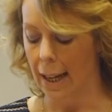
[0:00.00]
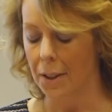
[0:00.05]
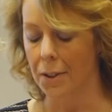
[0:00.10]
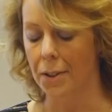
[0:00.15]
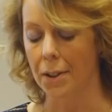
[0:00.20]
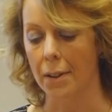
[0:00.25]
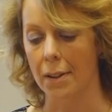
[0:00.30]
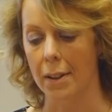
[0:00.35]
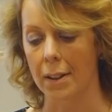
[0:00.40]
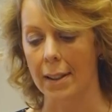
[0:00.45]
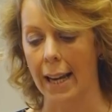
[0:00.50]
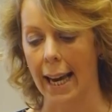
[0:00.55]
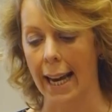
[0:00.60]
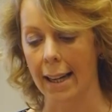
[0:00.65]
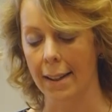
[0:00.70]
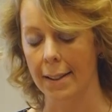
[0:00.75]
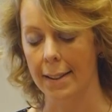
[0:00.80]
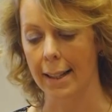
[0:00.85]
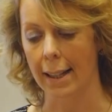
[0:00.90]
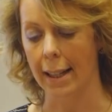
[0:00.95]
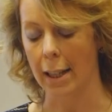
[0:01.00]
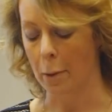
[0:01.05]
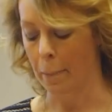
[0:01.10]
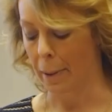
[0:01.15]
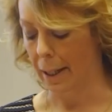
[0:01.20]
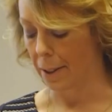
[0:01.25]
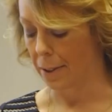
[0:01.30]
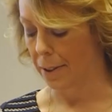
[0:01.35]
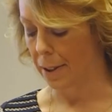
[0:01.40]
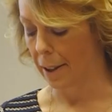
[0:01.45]
So the tax
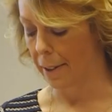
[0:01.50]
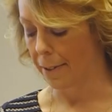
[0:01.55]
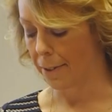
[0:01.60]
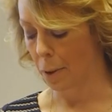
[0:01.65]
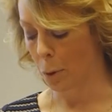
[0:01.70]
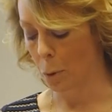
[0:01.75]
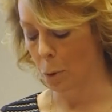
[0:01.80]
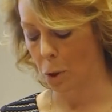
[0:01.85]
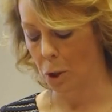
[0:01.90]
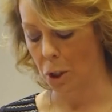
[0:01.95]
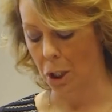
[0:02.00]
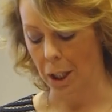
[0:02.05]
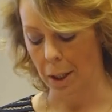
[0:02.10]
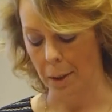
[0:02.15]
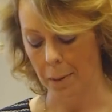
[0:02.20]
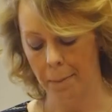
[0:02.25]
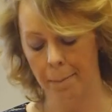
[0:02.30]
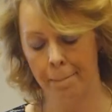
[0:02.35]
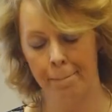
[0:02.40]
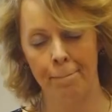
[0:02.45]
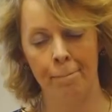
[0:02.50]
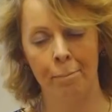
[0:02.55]
liability falls due